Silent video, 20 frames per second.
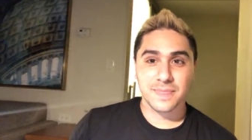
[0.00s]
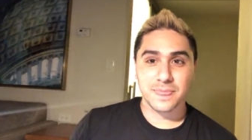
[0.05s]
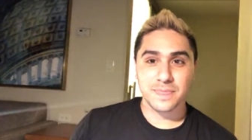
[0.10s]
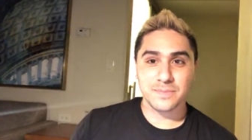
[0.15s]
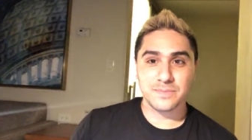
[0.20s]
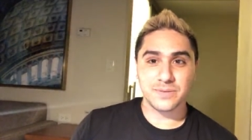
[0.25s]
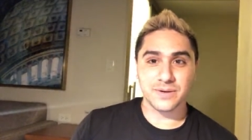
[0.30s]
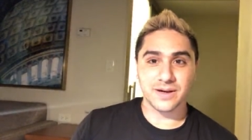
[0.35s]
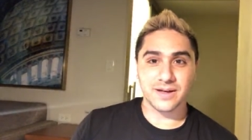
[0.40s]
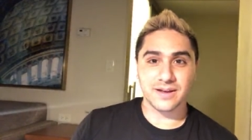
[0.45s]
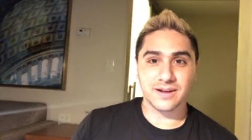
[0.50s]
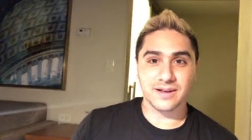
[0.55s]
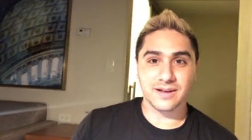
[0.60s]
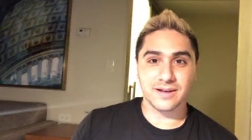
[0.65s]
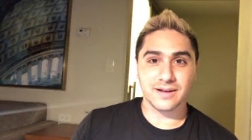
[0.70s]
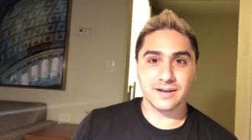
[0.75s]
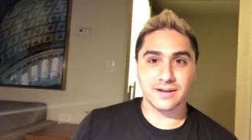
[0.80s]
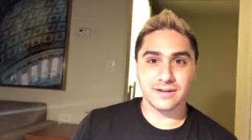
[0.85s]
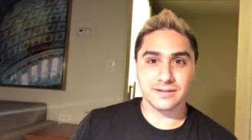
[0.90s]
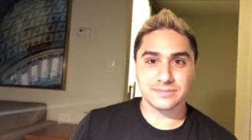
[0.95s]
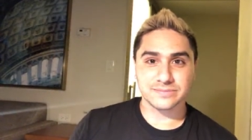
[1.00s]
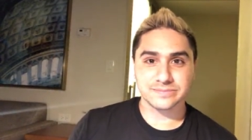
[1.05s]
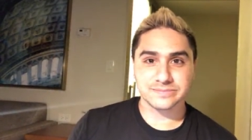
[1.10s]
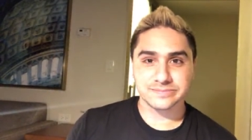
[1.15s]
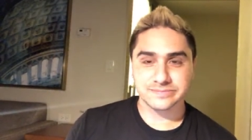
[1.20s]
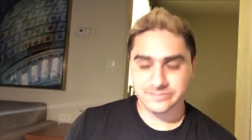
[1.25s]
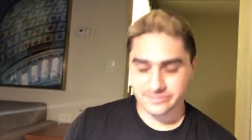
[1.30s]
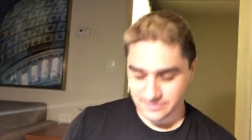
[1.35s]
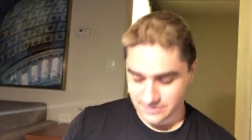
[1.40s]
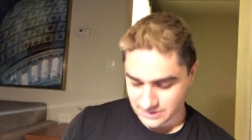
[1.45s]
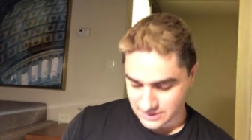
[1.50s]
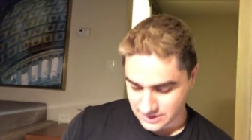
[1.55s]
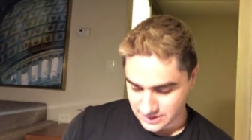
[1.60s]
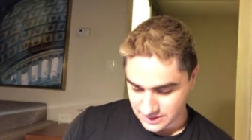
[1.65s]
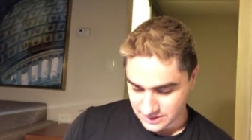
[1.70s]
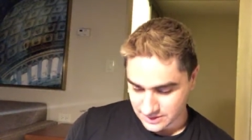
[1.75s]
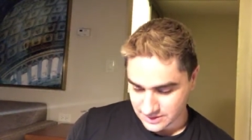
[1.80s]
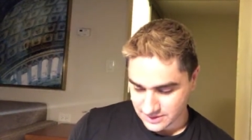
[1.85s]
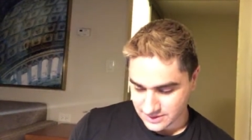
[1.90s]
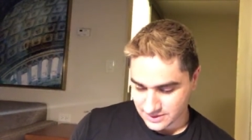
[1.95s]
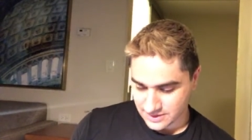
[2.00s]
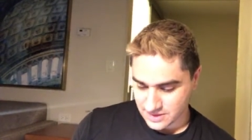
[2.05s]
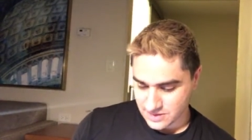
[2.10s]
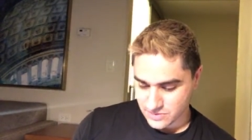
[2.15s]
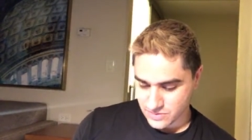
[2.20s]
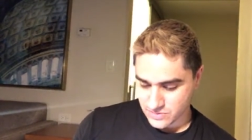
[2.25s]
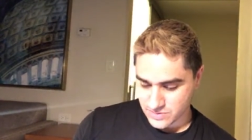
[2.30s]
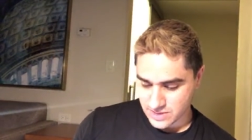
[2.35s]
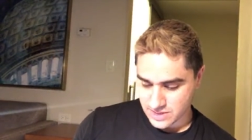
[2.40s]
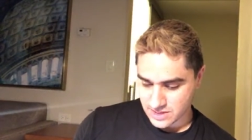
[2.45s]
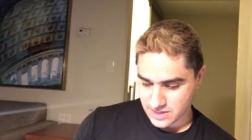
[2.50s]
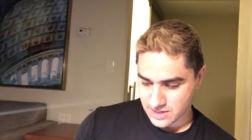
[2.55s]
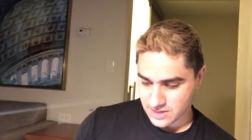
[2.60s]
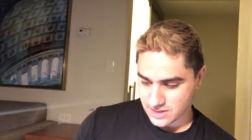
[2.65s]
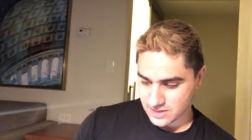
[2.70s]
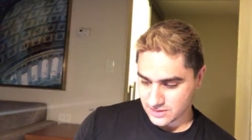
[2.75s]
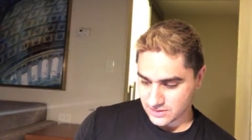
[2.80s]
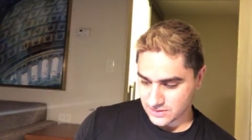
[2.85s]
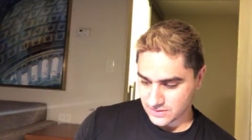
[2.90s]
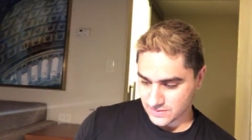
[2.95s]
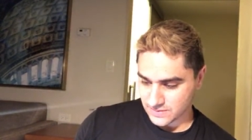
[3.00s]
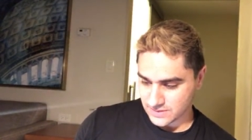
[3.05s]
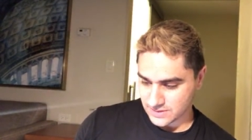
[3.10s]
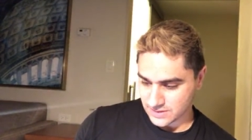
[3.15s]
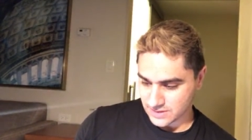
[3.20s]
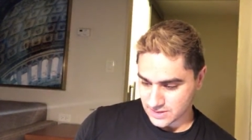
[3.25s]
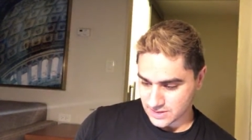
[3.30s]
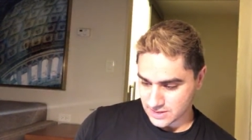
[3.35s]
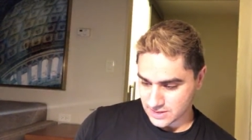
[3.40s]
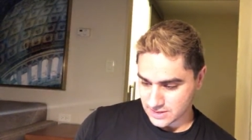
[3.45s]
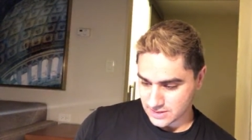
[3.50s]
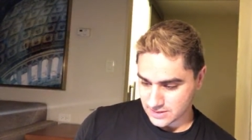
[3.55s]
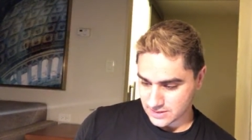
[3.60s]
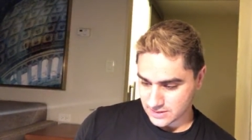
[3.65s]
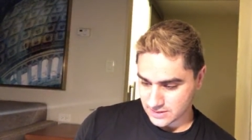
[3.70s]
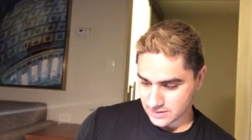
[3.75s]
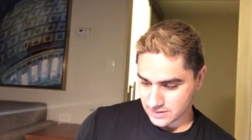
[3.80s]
But let's see what we can get into tonight.